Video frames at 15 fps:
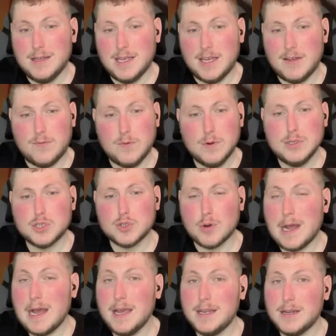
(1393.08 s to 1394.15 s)
if we're
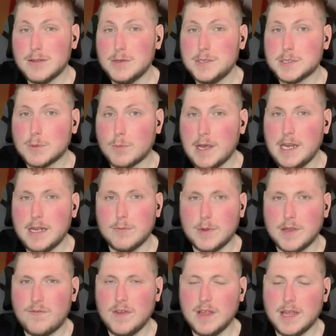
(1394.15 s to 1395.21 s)
trying to lose weight and
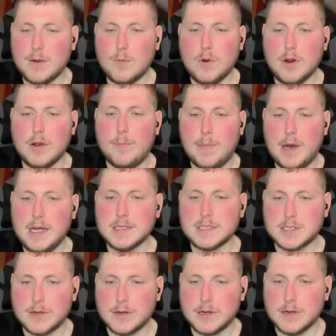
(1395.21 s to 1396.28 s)
we feel like we're a
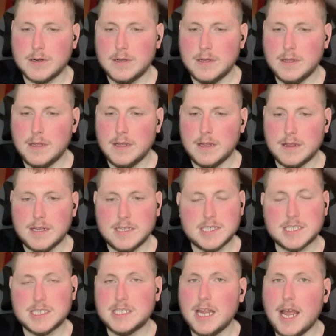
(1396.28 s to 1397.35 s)
monster, let's
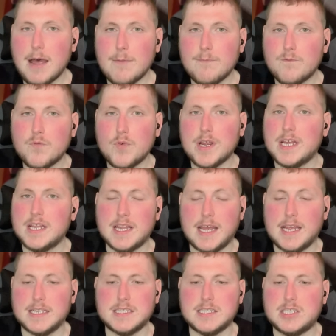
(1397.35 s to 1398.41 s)
stop friggin'
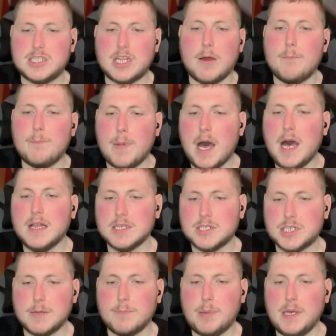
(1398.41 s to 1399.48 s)
like
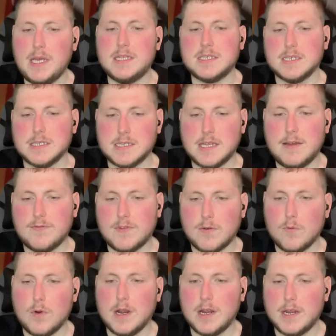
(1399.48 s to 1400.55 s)
demolishing pizzas left
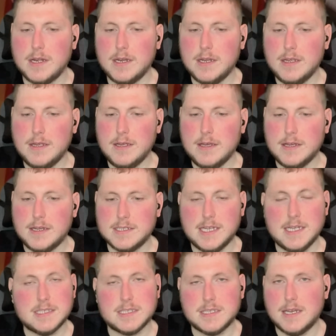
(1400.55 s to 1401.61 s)
and right. Because
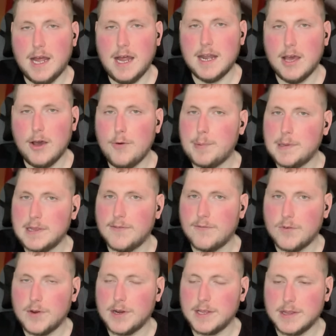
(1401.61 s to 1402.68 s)
that's not helping the
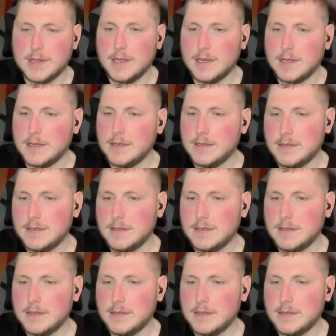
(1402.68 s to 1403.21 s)
friggin' thing.